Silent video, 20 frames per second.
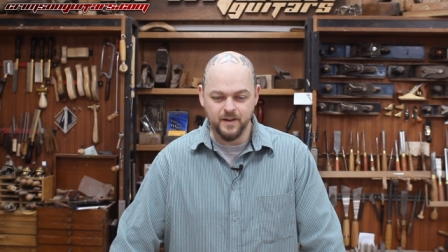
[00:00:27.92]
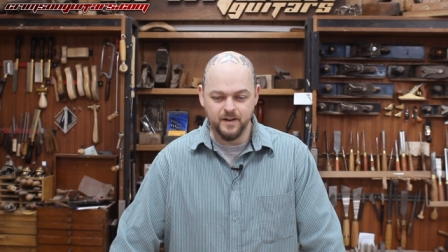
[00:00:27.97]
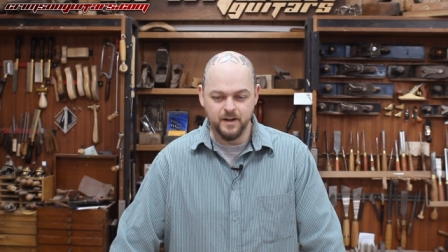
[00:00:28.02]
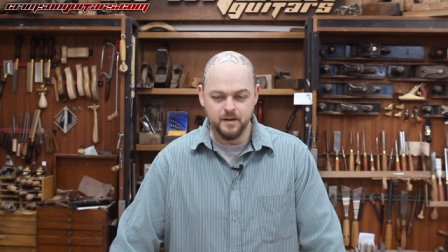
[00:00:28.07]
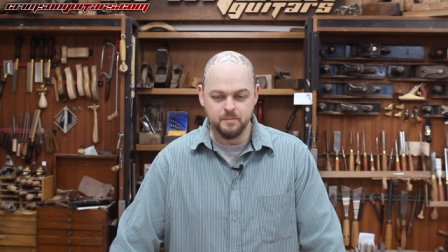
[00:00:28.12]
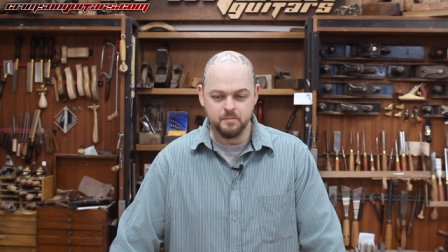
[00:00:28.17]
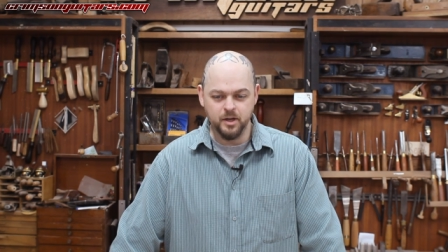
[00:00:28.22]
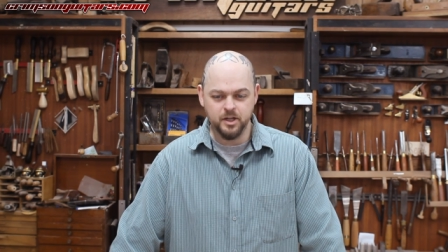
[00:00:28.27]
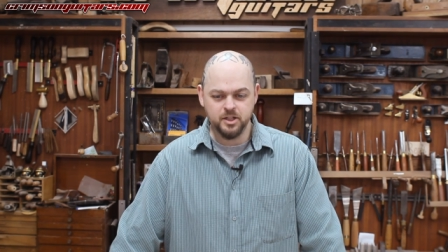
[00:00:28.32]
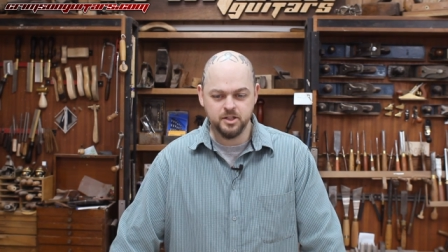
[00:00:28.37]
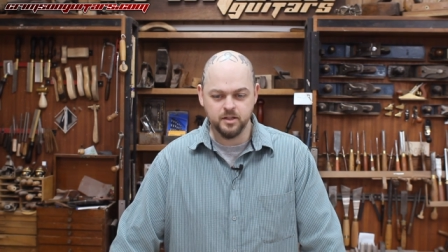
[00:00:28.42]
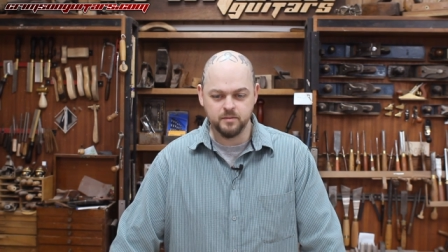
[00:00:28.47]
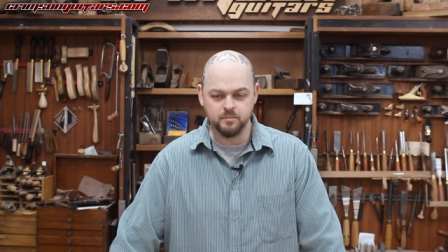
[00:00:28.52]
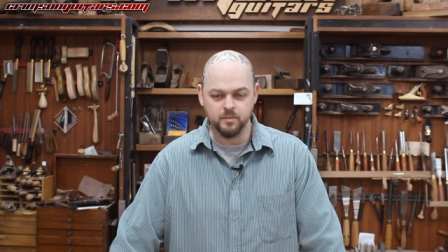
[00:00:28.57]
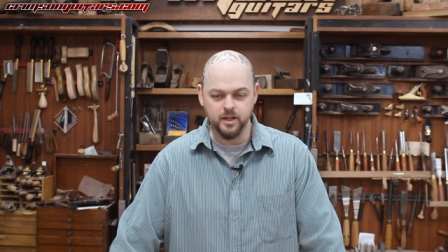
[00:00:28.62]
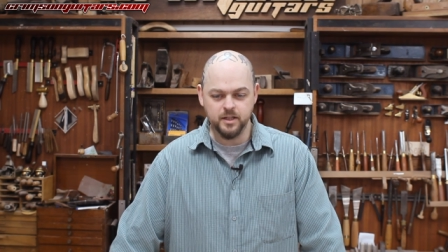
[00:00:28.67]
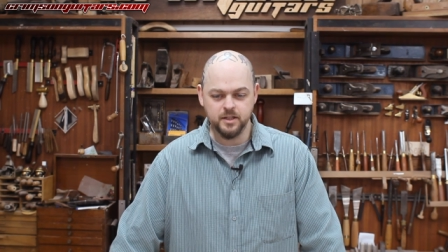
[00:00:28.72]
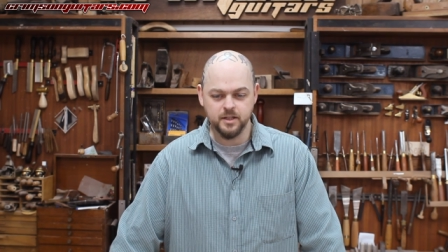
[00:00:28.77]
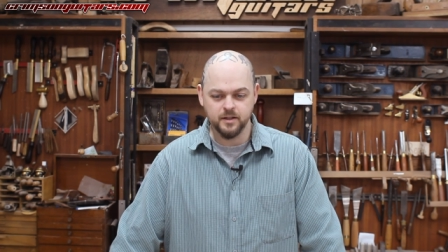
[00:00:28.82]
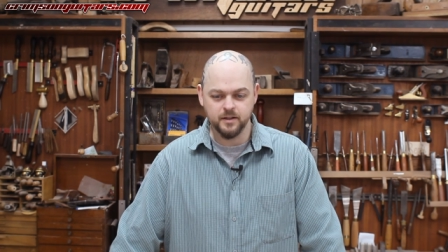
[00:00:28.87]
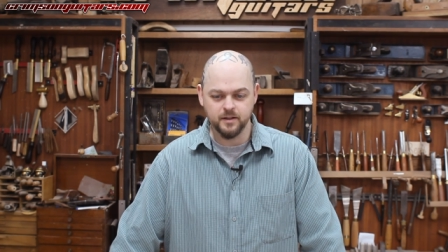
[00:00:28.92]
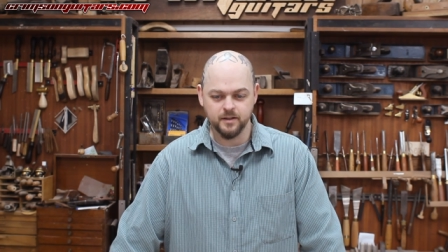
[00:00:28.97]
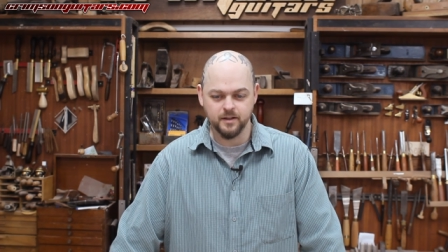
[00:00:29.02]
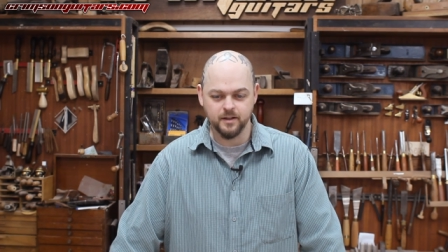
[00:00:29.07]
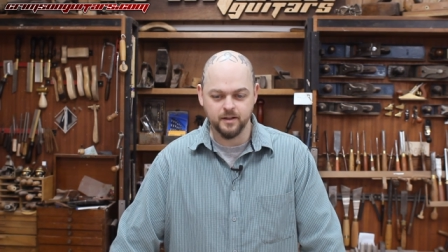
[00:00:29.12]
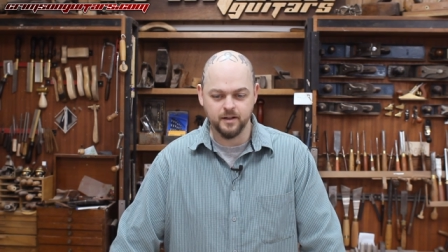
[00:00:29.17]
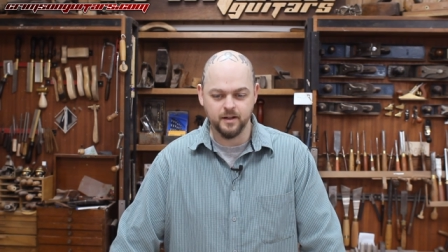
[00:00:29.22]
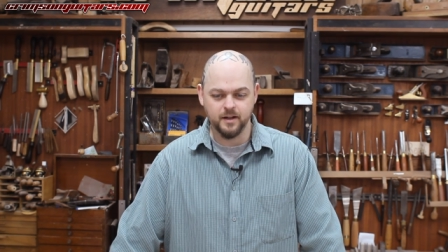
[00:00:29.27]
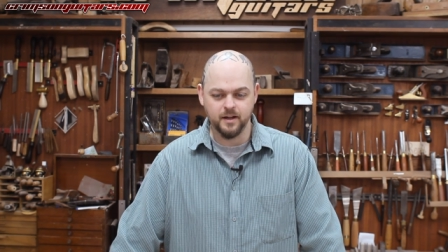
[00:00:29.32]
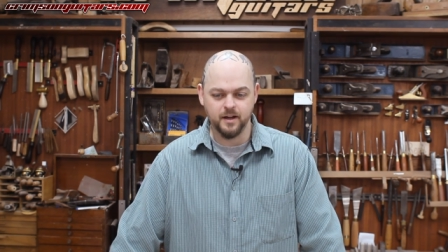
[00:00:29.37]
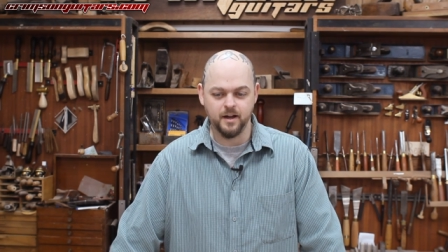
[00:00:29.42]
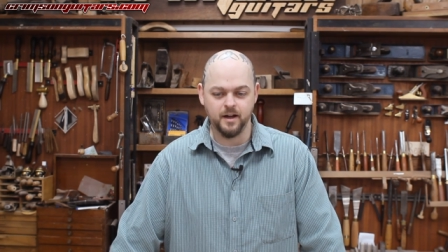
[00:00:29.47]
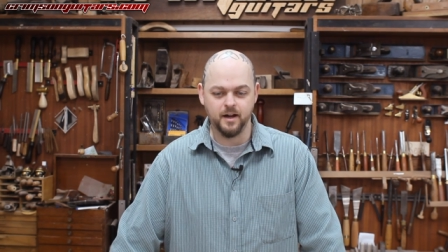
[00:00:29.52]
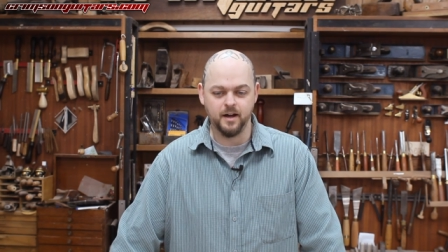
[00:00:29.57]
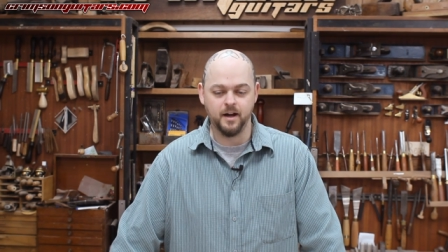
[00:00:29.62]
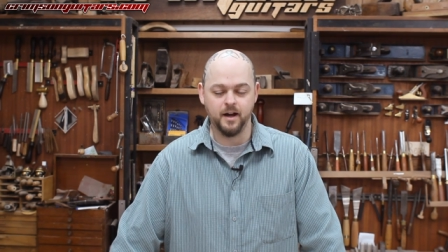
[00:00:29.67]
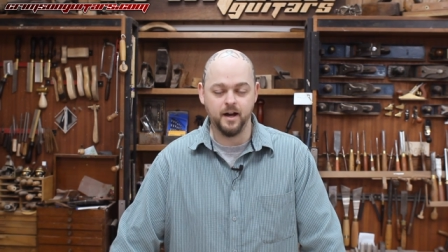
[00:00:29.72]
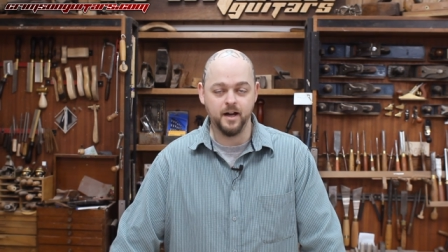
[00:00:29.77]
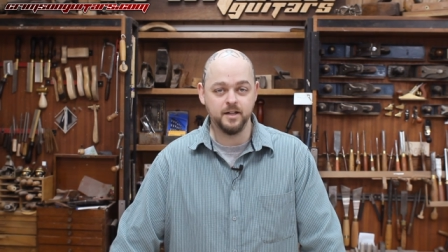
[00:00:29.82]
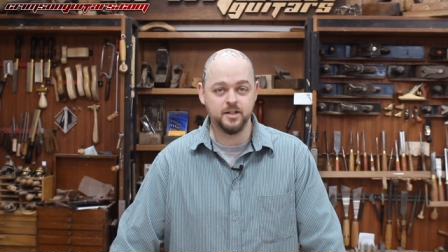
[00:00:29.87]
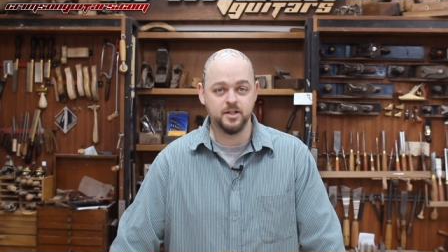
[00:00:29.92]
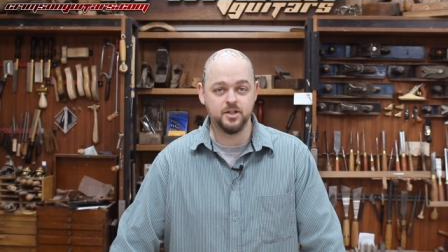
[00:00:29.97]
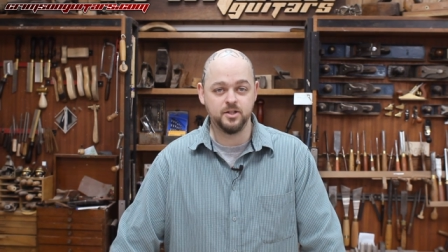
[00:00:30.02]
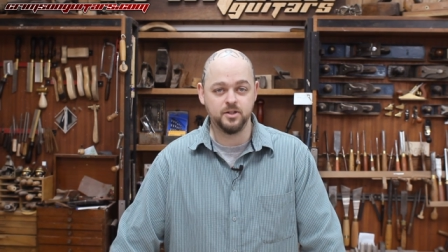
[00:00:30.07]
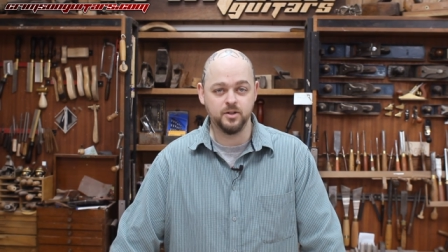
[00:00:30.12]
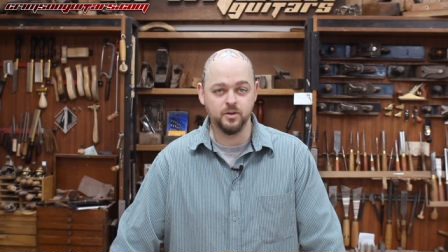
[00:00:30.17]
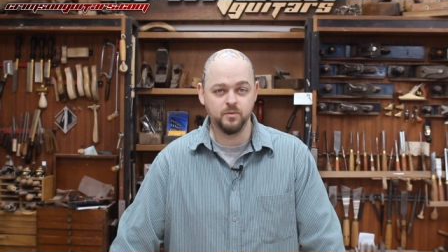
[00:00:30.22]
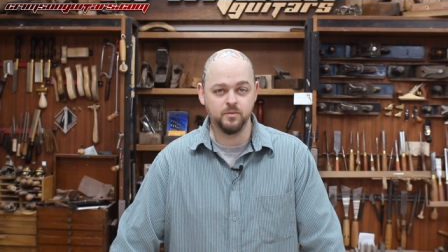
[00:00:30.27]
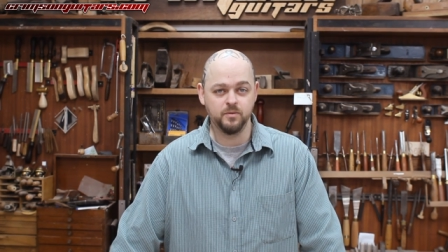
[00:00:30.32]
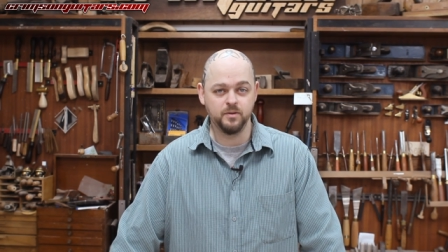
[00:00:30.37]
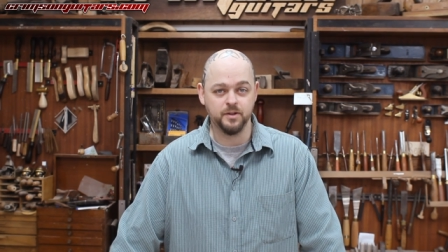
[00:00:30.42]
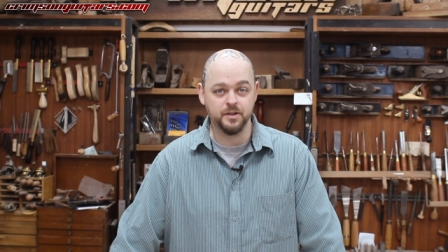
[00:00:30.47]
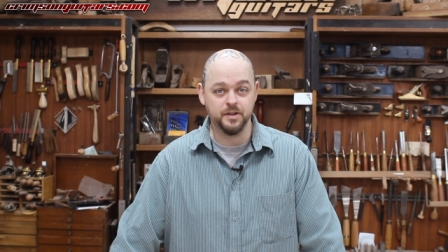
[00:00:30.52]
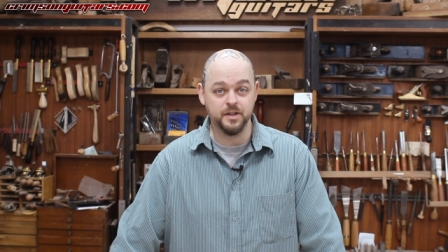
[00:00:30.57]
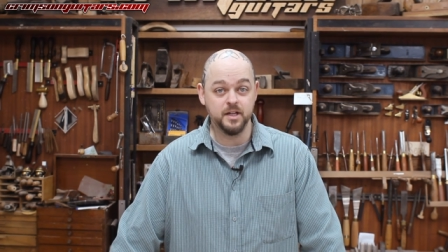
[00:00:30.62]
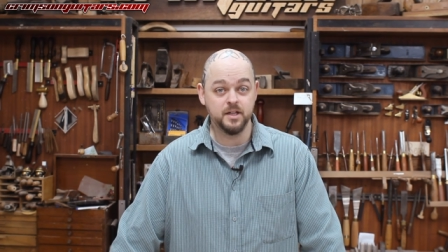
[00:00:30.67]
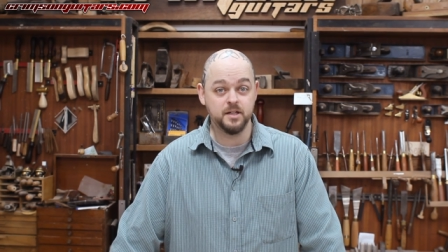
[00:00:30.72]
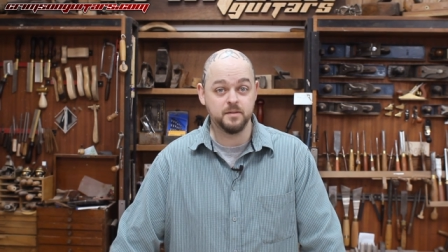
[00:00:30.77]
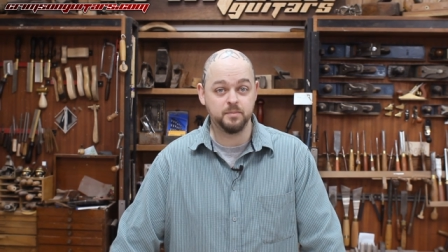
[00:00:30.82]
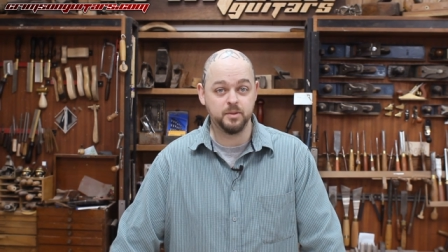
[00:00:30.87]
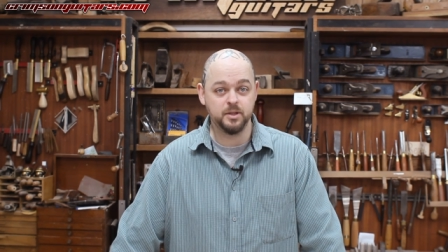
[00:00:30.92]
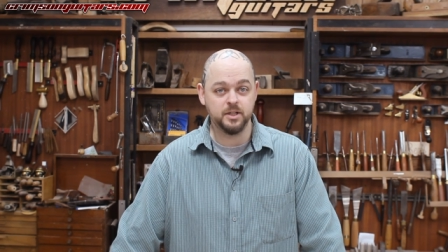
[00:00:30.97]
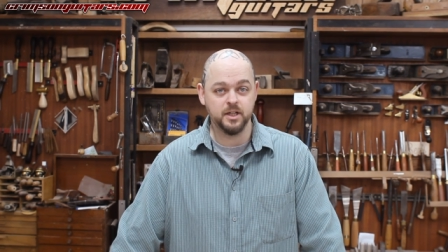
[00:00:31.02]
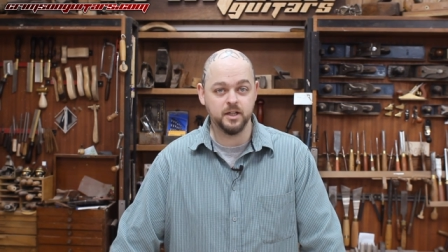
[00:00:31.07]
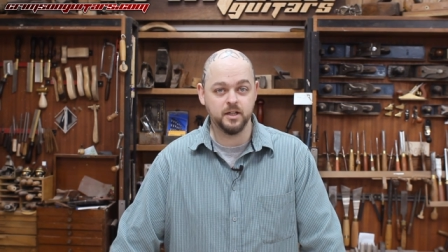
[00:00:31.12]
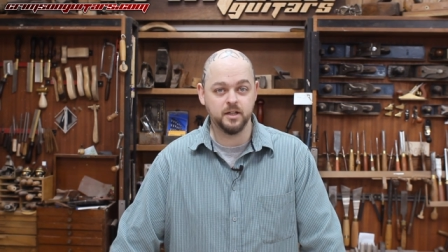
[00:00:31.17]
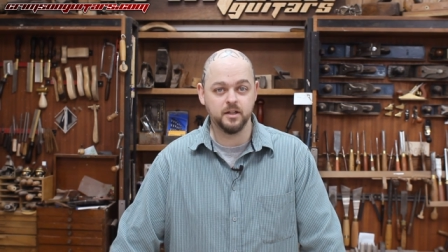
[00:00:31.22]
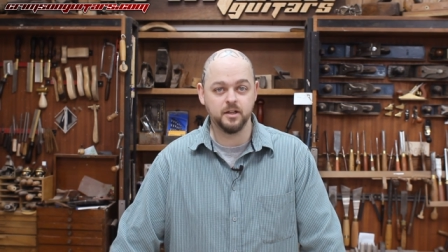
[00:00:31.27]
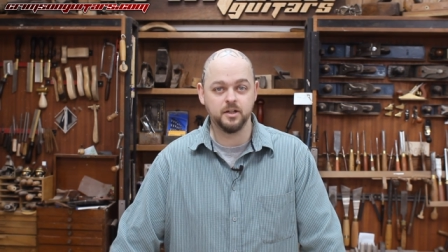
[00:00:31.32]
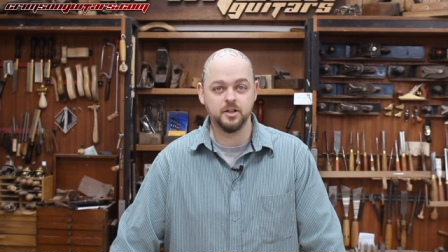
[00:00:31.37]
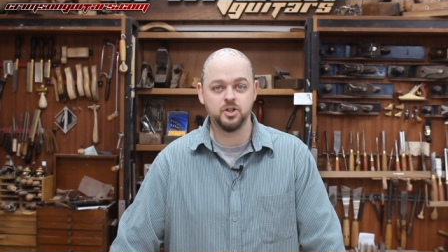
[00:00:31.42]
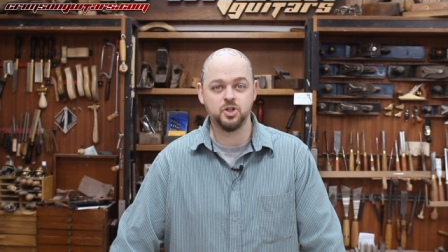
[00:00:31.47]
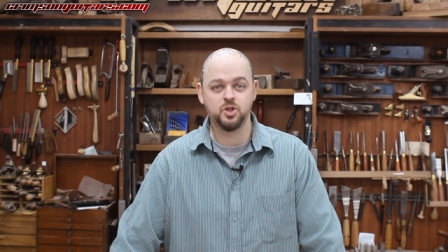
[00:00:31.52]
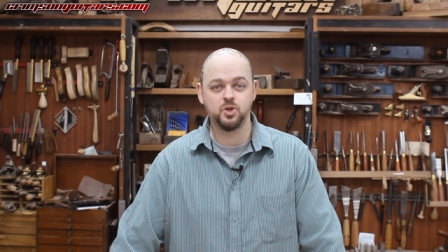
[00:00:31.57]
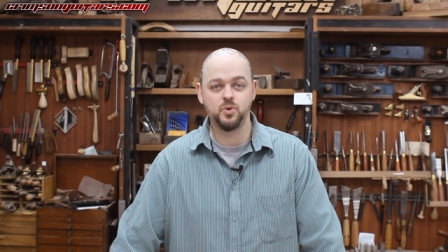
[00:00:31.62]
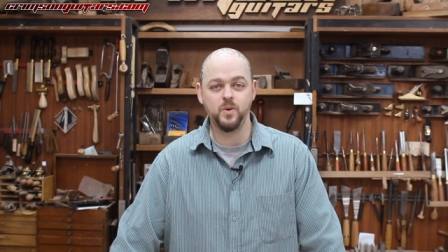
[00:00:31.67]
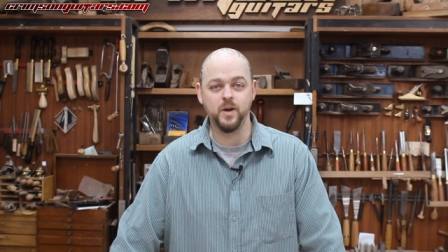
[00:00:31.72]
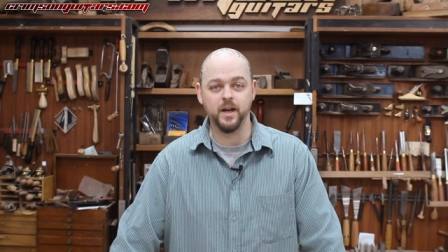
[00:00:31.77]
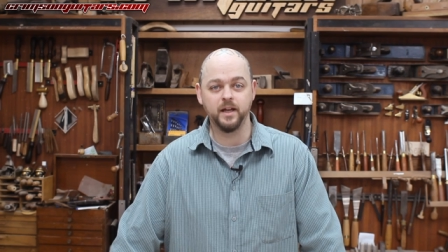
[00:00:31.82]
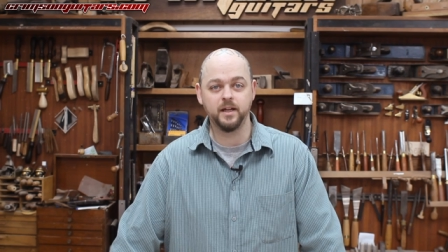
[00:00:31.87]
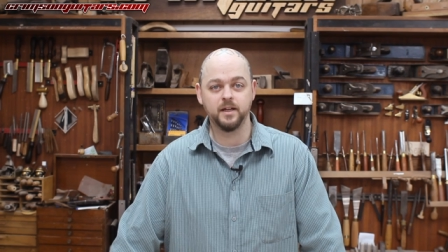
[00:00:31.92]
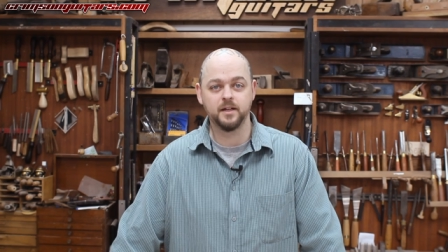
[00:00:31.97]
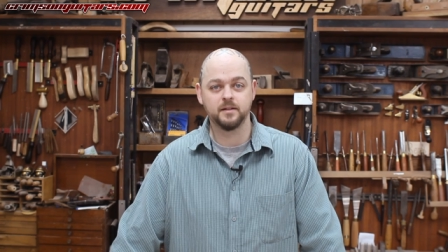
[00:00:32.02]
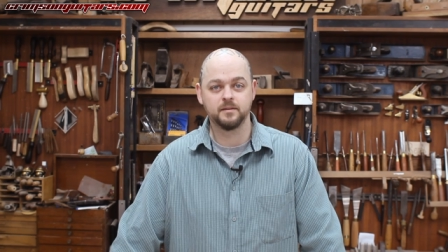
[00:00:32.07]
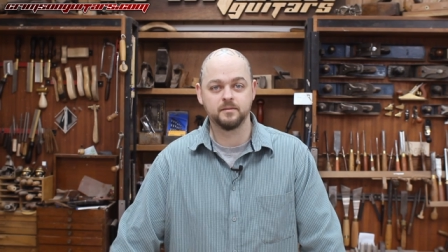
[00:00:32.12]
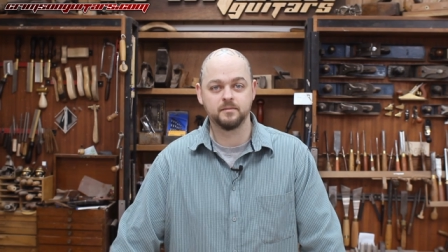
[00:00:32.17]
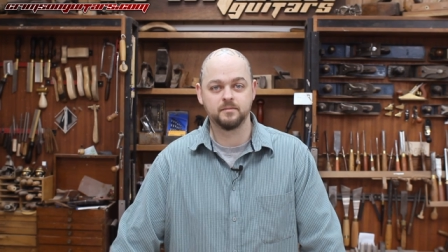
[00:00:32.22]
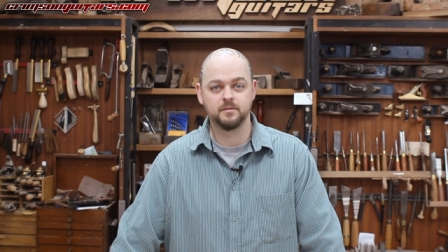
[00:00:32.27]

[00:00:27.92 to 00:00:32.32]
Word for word: I must admit, I stole this particular trick